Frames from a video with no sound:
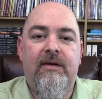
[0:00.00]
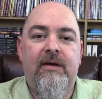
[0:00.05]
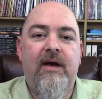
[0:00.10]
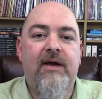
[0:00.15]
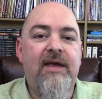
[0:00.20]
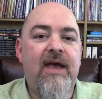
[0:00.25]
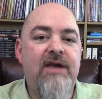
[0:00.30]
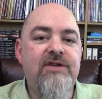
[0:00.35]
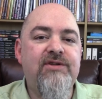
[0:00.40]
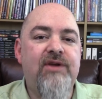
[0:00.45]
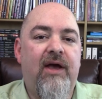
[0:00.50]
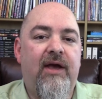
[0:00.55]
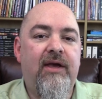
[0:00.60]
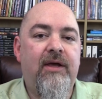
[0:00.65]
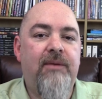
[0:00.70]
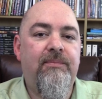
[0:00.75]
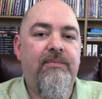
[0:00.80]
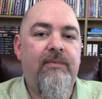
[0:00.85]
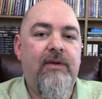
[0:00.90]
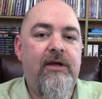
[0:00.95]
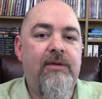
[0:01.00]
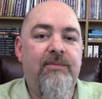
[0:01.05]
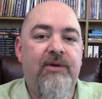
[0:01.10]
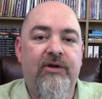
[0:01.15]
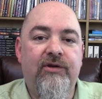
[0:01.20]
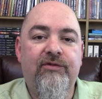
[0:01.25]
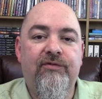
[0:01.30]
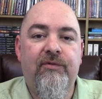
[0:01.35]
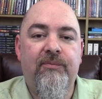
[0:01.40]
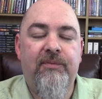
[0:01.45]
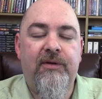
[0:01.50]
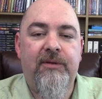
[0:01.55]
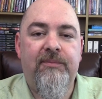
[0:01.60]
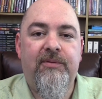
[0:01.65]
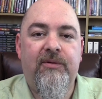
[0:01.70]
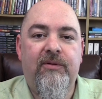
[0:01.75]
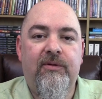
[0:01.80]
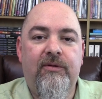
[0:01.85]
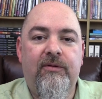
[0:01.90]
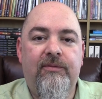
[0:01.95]
Occasionally I get emails from
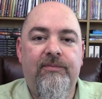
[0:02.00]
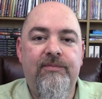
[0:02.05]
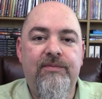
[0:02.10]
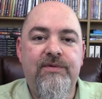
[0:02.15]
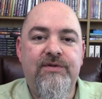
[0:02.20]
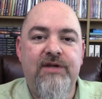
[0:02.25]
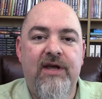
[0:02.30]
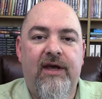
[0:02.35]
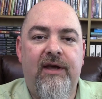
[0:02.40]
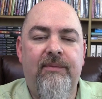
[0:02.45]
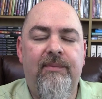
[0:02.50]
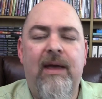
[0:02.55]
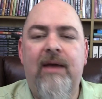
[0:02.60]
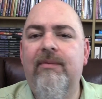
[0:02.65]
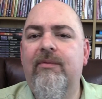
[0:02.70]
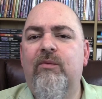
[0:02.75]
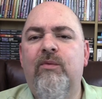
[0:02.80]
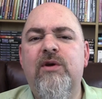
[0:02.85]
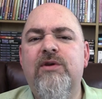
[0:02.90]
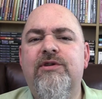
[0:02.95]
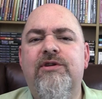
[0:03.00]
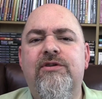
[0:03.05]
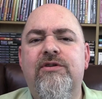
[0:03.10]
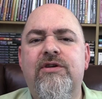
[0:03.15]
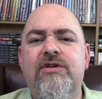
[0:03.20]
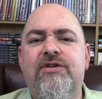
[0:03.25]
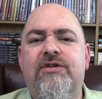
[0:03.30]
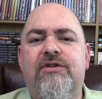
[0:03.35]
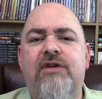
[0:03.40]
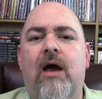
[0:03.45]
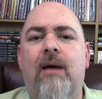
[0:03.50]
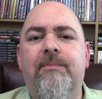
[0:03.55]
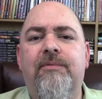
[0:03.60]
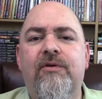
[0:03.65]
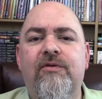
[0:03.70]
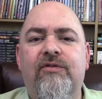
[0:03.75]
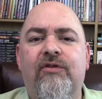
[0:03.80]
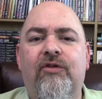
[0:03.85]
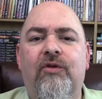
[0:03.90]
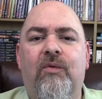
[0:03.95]
people saying, maybe we should just stop
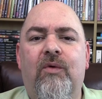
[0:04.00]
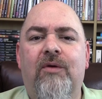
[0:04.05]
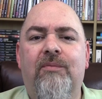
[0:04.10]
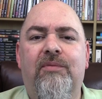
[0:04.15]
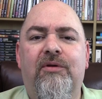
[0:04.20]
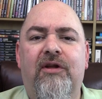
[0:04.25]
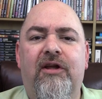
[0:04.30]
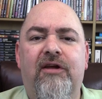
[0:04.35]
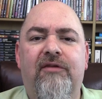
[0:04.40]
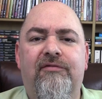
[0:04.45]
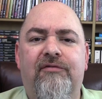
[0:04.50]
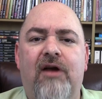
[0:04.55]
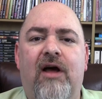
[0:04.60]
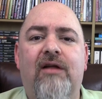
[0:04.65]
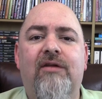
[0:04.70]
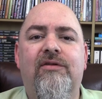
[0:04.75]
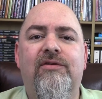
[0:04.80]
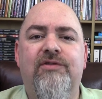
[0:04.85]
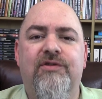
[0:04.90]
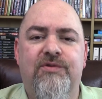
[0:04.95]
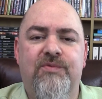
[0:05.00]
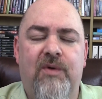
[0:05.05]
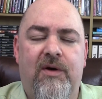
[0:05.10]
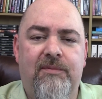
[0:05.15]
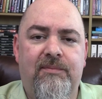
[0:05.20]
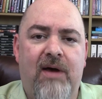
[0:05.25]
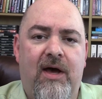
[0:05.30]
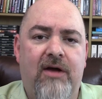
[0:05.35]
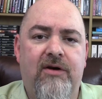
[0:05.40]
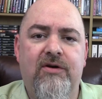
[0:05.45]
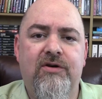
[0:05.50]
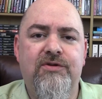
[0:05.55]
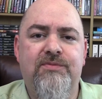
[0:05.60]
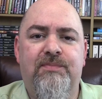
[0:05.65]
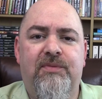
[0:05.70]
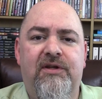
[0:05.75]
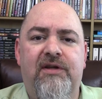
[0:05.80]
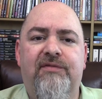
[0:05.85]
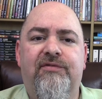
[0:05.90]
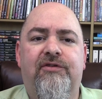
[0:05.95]
using the word belief. Knowledge is what matters.
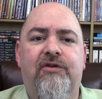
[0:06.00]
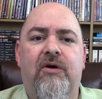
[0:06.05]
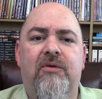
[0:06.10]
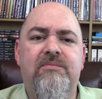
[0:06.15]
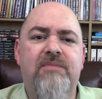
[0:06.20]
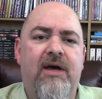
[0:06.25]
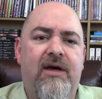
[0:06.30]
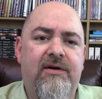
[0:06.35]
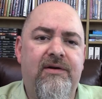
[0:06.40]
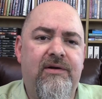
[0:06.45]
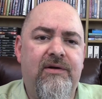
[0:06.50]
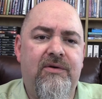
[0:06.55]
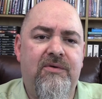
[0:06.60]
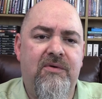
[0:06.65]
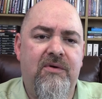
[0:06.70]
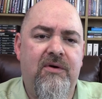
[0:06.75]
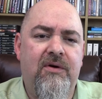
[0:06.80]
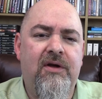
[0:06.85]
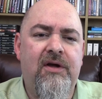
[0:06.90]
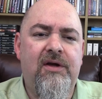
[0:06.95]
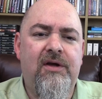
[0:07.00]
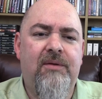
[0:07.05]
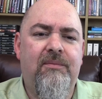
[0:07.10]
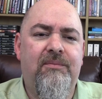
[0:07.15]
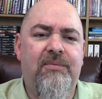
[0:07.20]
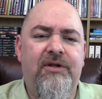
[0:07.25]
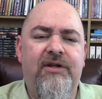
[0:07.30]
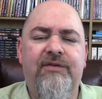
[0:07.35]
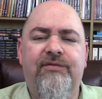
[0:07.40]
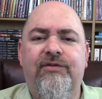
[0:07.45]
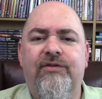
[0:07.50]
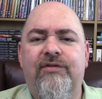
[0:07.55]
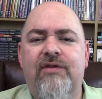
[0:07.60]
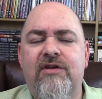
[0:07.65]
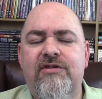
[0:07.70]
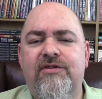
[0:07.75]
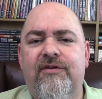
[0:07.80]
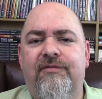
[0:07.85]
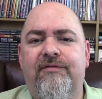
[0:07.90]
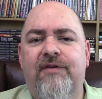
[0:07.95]
Beliefs don't matter. Or belief's
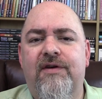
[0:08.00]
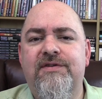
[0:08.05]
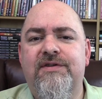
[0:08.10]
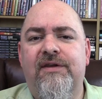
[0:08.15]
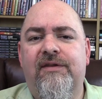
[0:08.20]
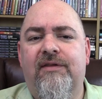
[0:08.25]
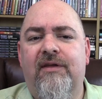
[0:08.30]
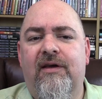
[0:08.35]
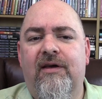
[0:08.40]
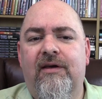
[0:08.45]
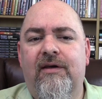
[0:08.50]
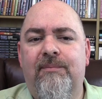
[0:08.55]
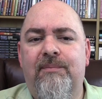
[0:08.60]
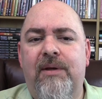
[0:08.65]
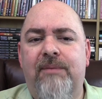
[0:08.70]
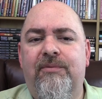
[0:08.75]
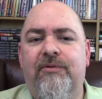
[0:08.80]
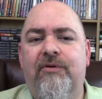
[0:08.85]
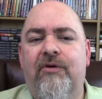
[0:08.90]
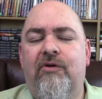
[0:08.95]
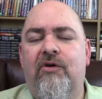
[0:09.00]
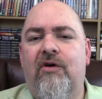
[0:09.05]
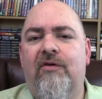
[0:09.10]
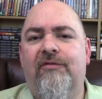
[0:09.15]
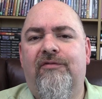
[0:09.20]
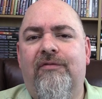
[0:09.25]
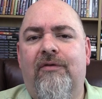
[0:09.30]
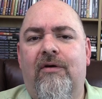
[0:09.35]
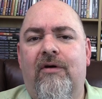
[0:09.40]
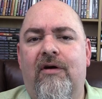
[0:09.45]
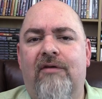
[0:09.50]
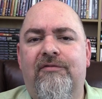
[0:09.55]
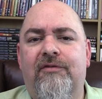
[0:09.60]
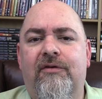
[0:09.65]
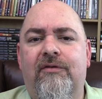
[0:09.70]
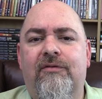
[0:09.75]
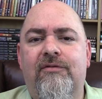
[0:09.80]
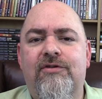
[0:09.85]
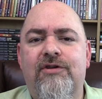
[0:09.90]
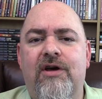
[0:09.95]
such a fuzzy thing and people don't
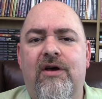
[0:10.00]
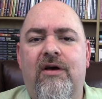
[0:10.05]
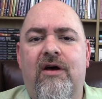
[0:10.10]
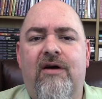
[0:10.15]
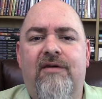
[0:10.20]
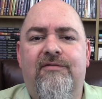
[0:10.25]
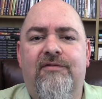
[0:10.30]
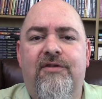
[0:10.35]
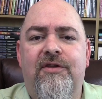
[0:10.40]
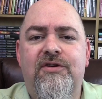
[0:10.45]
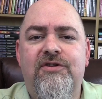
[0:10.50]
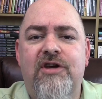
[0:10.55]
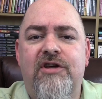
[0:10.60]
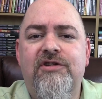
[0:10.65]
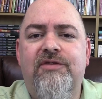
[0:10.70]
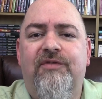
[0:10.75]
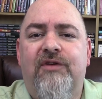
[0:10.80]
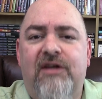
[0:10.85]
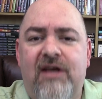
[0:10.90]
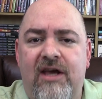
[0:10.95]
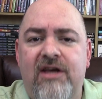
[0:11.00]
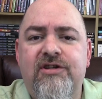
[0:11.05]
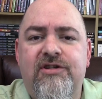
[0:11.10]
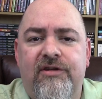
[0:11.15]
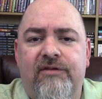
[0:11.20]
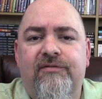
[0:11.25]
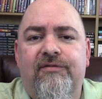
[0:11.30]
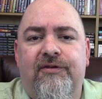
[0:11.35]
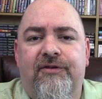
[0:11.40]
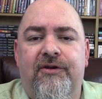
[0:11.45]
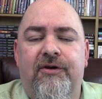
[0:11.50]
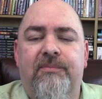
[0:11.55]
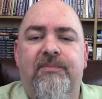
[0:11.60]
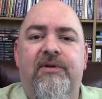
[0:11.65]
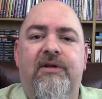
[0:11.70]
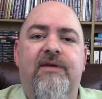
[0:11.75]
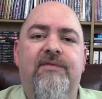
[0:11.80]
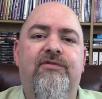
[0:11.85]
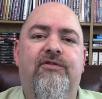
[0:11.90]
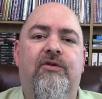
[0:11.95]
often offer the justification for their
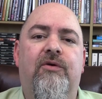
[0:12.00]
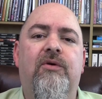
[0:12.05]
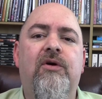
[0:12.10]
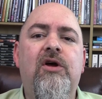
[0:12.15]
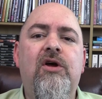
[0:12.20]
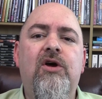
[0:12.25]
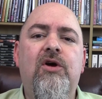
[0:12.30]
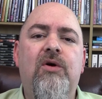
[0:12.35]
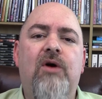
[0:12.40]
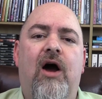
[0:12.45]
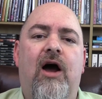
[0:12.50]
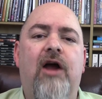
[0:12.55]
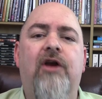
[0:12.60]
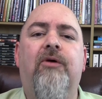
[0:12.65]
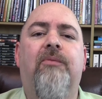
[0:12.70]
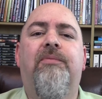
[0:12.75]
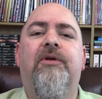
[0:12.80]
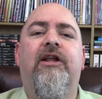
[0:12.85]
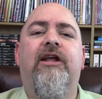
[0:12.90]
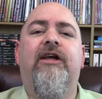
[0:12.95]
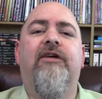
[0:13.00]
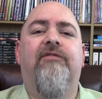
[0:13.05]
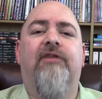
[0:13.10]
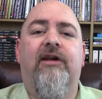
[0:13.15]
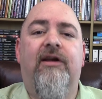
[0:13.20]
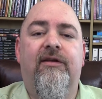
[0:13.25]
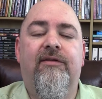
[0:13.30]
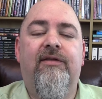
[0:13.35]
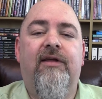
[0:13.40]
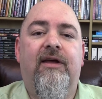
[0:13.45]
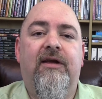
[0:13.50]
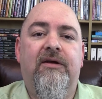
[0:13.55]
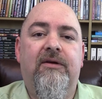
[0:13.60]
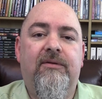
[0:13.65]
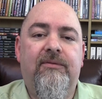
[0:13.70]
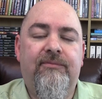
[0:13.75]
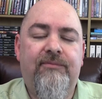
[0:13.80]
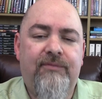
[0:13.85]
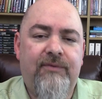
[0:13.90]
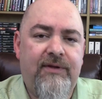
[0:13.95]
belief. So I don't believe anything.
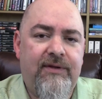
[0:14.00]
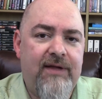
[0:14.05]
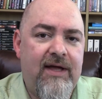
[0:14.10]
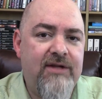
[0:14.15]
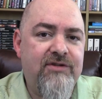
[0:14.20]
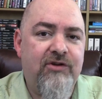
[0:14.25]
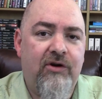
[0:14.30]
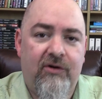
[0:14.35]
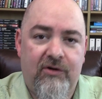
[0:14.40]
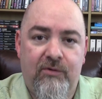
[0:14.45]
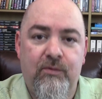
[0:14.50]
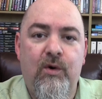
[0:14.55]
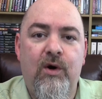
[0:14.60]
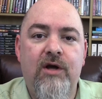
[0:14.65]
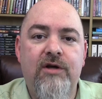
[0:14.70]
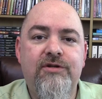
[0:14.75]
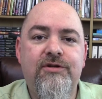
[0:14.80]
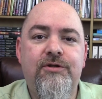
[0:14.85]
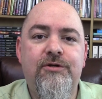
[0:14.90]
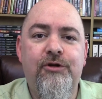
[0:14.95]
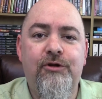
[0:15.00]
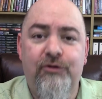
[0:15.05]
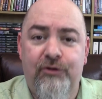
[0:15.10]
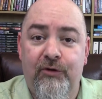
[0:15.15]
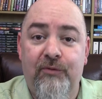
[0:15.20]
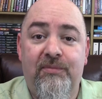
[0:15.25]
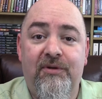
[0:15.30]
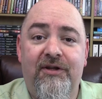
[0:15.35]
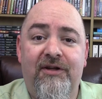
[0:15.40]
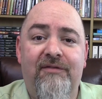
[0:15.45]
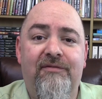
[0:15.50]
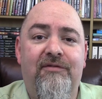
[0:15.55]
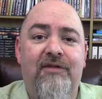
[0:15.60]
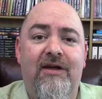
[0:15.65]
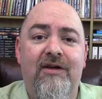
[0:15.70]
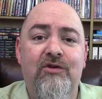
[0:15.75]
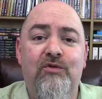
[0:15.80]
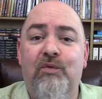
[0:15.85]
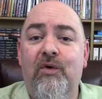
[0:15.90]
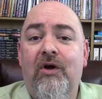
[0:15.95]
Well, that's hogwash. You do believe
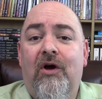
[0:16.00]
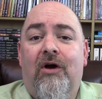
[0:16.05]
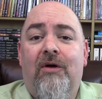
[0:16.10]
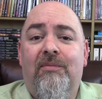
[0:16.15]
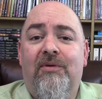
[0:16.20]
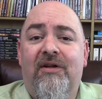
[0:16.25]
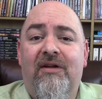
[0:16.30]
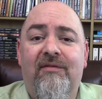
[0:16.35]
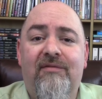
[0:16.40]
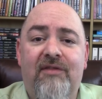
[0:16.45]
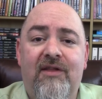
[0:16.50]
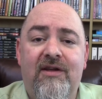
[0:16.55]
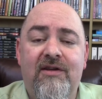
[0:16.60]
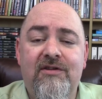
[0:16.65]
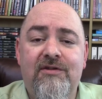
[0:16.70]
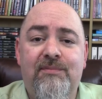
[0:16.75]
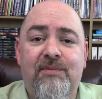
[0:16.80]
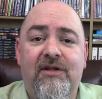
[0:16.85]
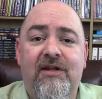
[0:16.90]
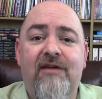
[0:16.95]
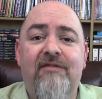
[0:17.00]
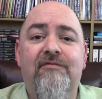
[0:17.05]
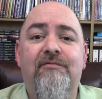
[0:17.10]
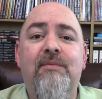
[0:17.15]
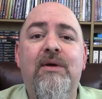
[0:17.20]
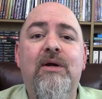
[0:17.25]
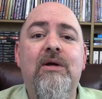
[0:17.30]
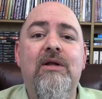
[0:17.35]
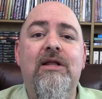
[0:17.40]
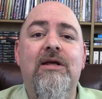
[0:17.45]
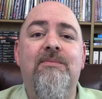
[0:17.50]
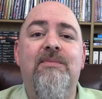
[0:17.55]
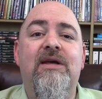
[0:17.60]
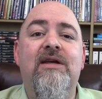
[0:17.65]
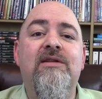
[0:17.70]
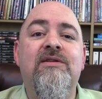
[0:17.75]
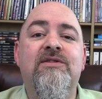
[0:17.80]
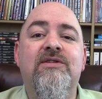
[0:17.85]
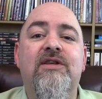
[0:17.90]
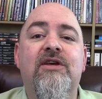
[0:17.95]
things. We all believe things. Belief merely
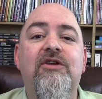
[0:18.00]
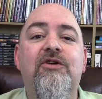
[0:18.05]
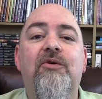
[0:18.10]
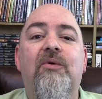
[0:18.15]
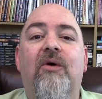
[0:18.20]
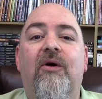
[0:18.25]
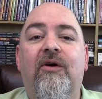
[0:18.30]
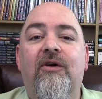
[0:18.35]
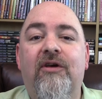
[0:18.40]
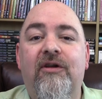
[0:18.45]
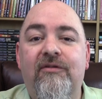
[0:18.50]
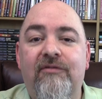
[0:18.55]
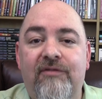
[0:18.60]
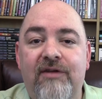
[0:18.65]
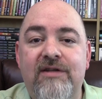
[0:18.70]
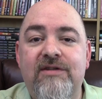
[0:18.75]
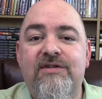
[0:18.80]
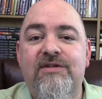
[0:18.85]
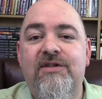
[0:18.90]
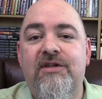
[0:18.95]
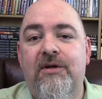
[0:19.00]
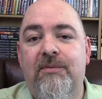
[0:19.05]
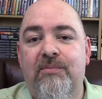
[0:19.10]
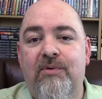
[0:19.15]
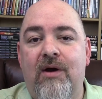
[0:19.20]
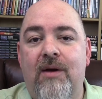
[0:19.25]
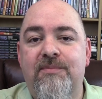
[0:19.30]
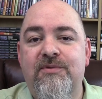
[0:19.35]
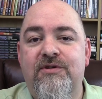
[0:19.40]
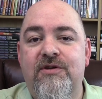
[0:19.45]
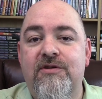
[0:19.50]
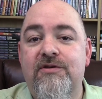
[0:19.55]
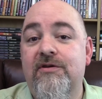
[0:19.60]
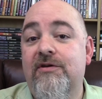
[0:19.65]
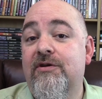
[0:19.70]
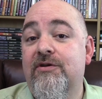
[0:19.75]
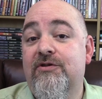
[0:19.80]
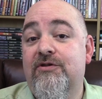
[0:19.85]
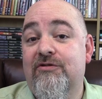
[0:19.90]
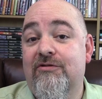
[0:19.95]
means that you are convinced that a
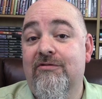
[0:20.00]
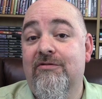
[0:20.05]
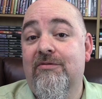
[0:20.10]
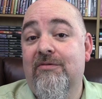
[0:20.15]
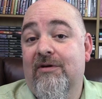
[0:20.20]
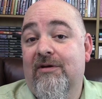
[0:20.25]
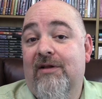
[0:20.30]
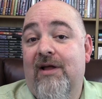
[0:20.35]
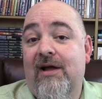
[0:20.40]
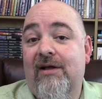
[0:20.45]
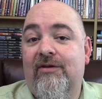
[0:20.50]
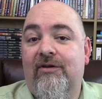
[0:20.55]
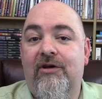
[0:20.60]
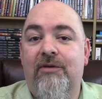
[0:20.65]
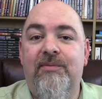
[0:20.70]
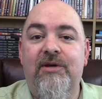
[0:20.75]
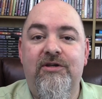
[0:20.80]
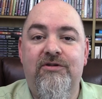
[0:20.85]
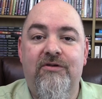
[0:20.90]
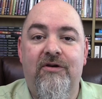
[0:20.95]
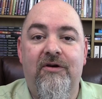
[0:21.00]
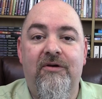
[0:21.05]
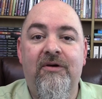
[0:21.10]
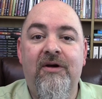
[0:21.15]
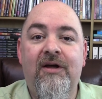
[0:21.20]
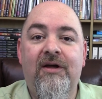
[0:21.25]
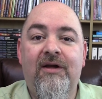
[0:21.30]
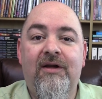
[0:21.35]
proposition is true or likely to be true.